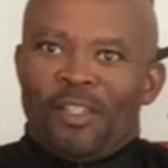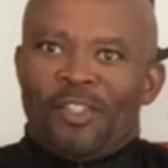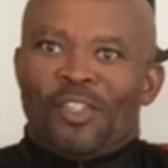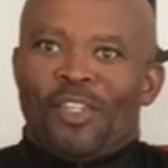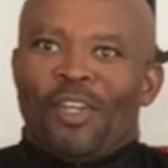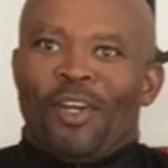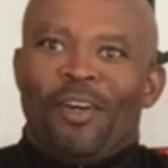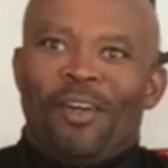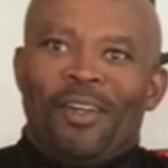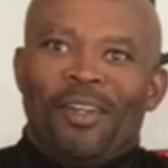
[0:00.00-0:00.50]

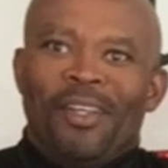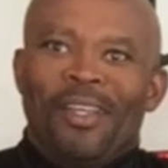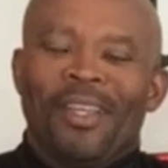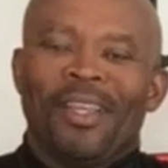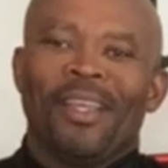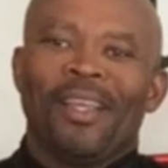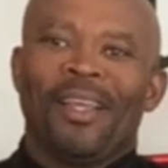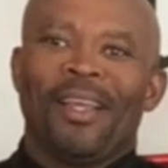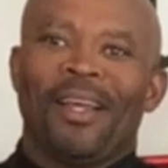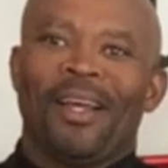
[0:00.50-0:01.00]
So
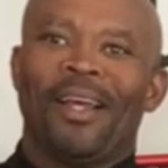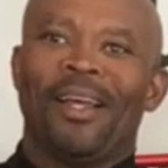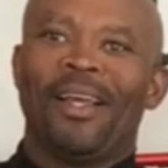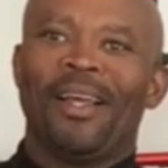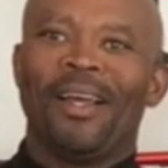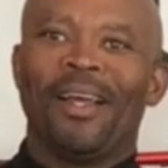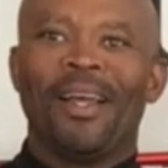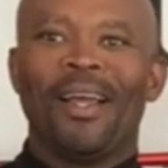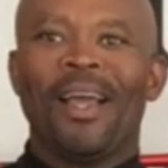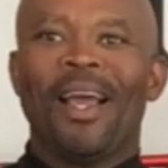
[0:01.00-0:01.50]

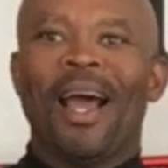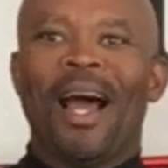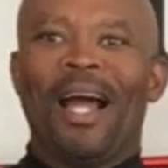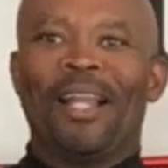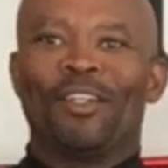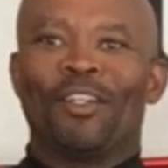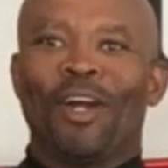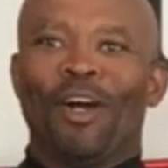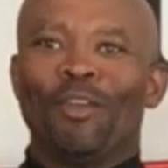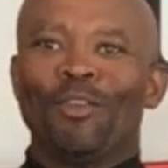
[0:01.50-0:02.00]

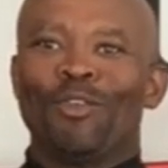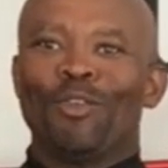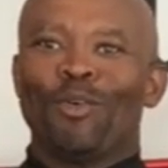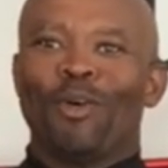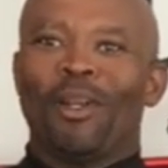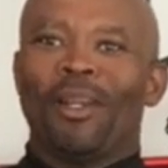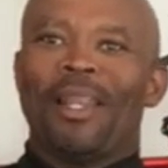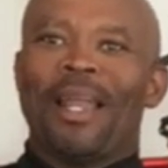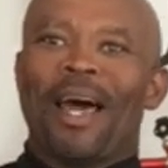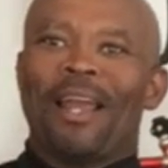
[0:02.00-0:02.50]
I don't
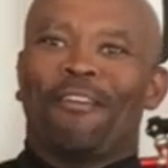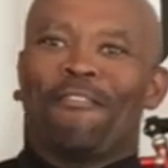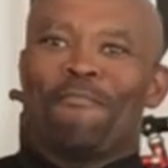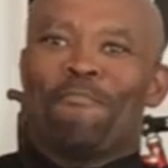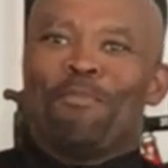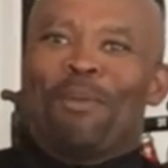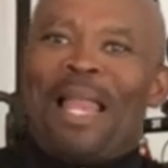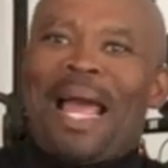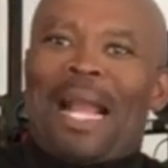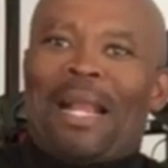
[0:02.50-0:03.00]
do a lot
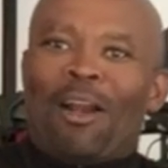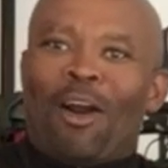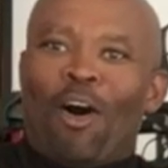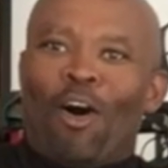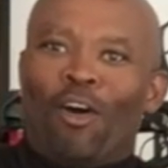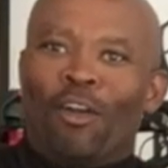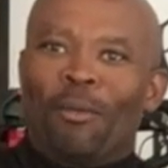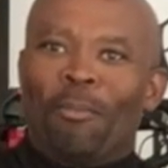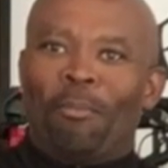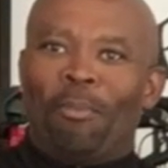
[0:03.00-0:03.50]
of black
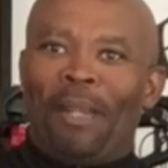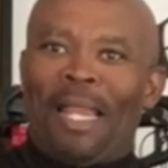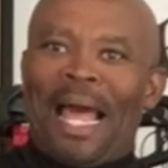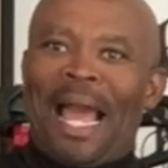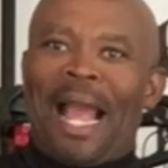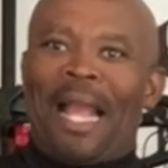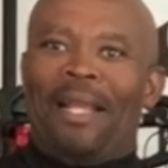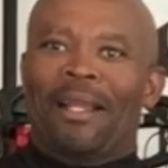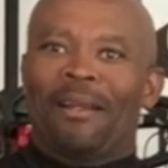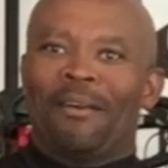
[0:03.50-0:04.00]
on
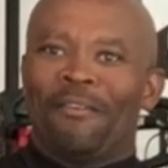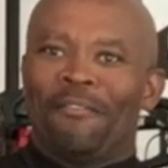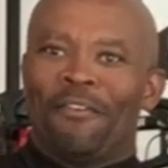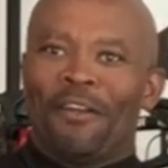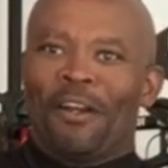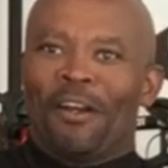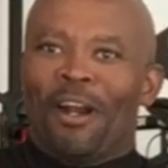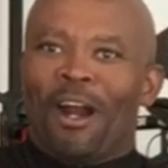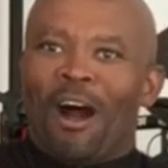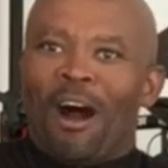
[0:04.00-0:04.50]
black
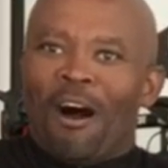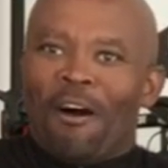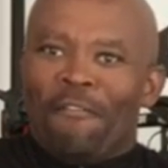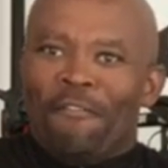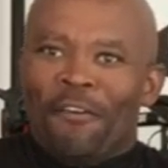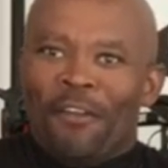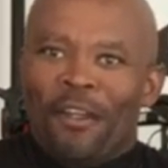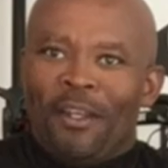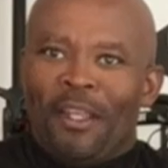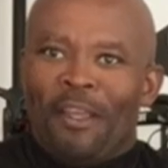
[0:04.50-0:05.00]
very
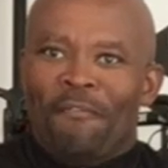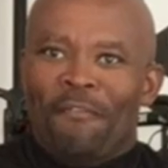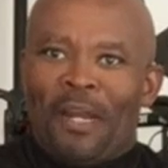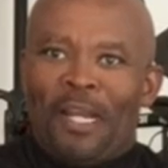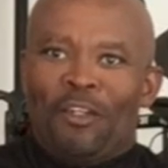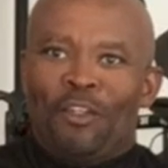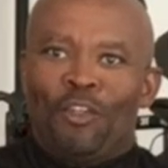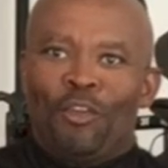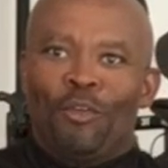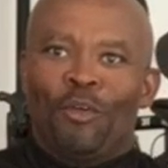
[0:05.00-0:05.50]
often. If
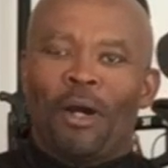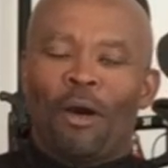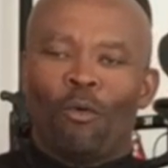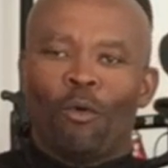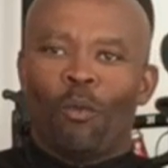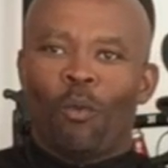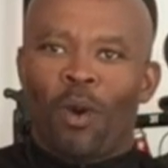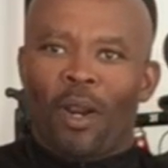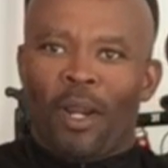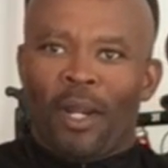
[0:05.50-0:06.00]
I do, I
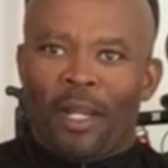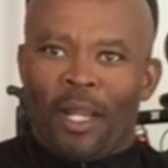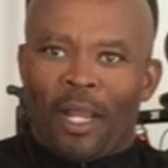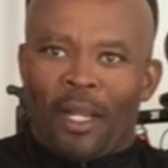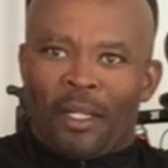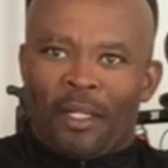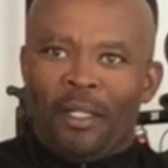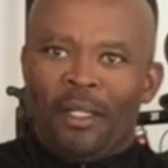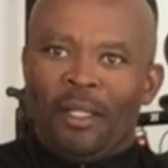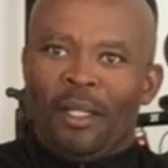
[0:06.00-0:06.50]
will wear
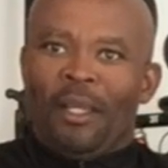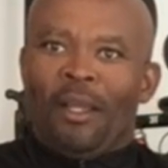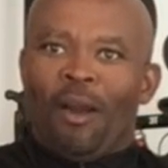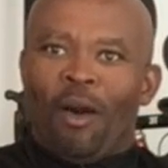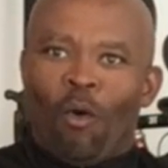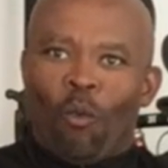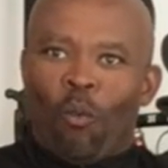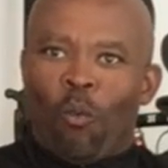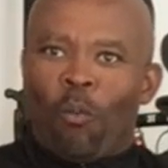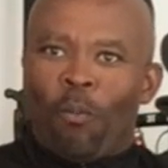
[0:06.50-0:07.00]
like
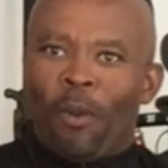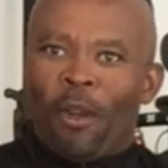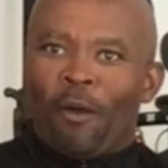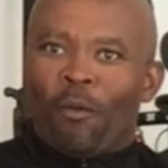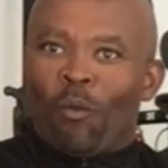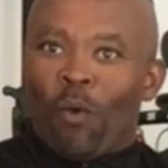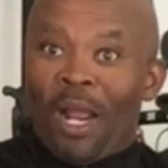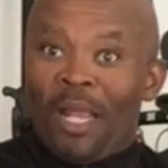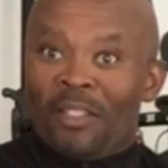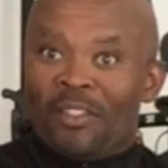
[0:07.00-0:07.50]
a
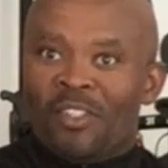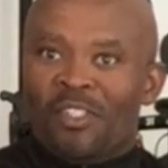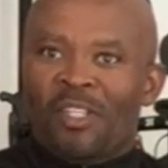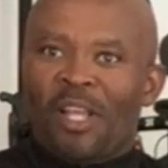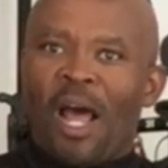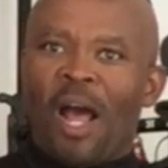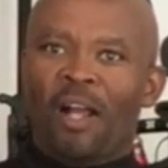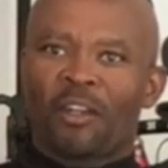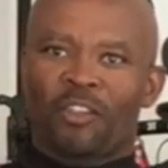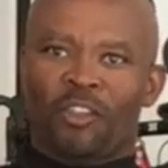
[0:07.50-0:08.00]
pair of white
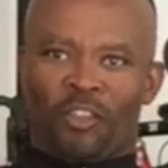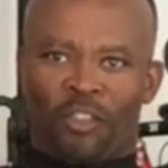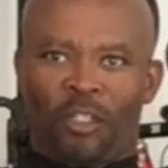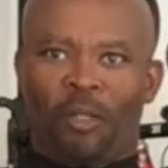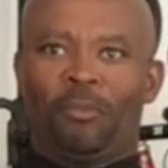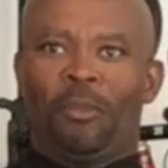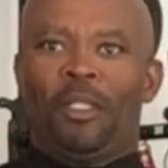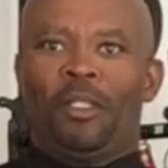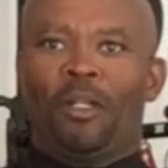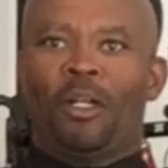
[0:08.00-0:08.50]
socks or
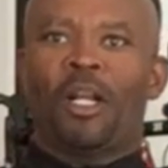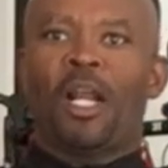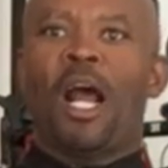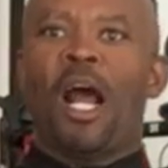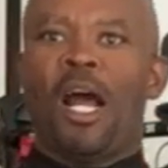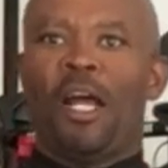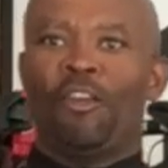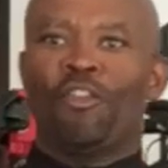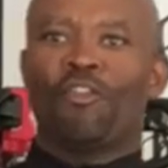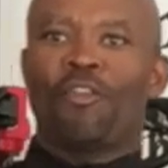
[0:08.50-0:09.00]
something to
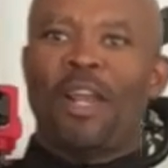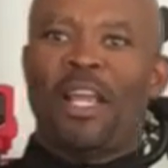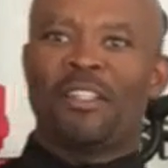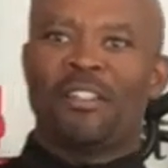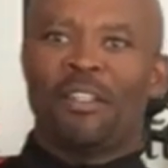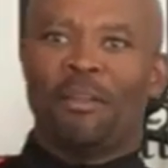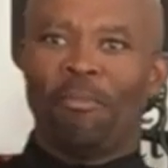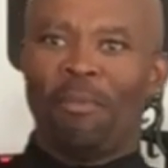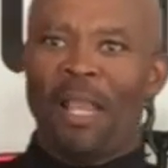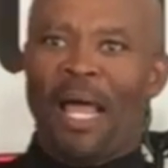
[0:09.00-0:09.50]

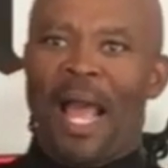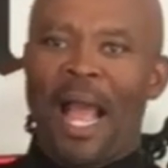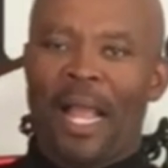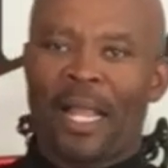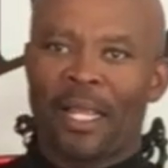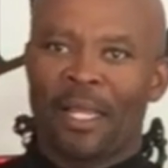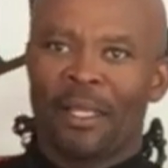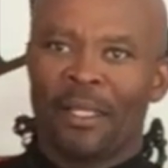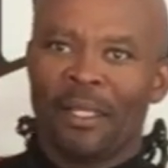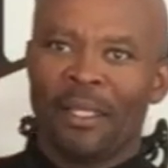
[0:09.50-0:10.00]
contrast the
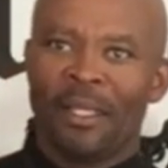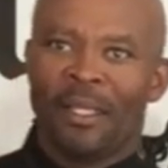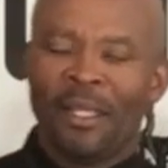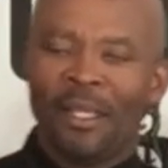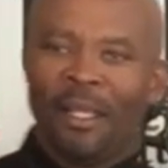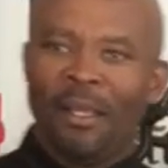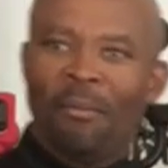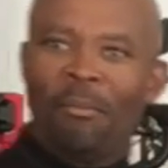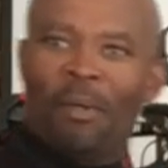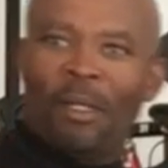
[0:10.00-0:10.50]
black.
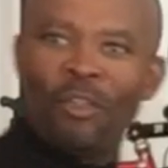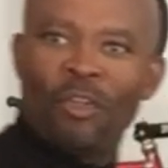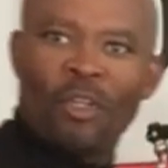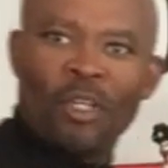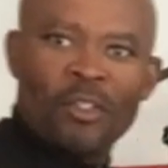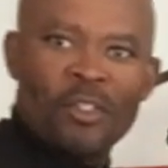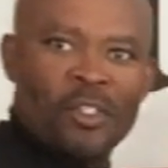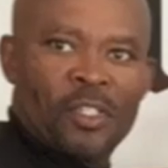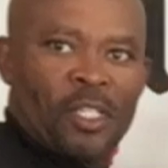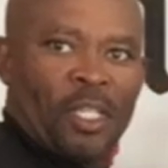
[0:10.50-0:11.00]
But you
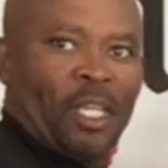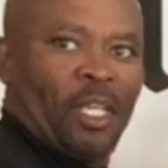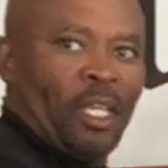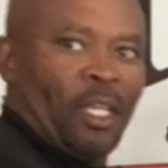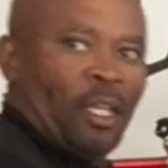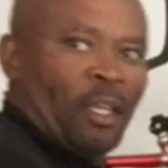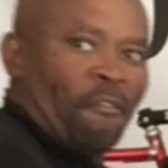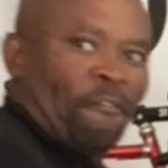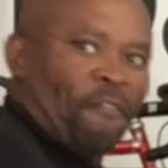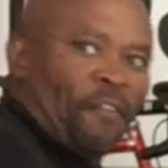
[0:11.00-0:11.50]
can
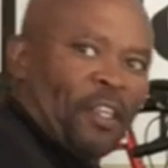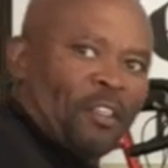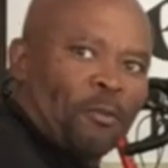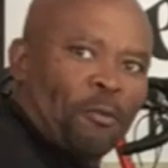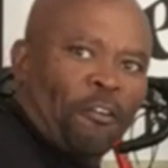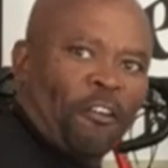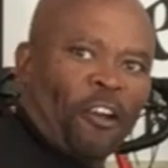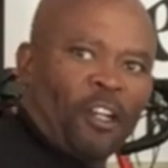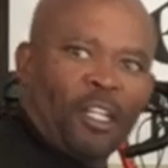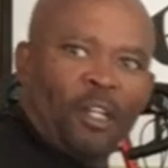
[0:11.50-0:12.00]
see it fits
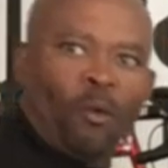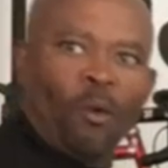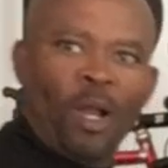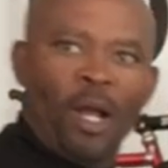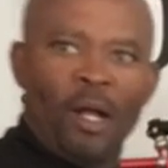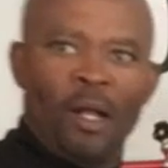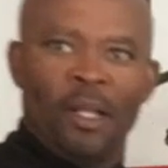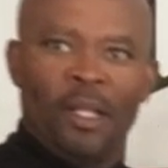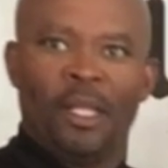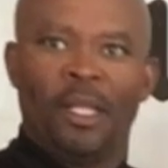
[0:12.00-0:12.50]
fairly
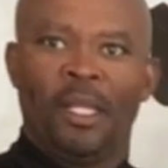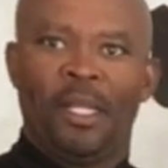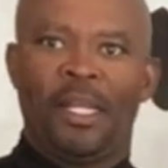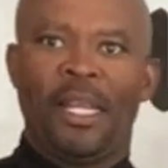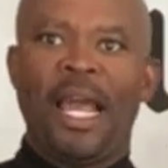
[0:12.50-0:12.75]
well.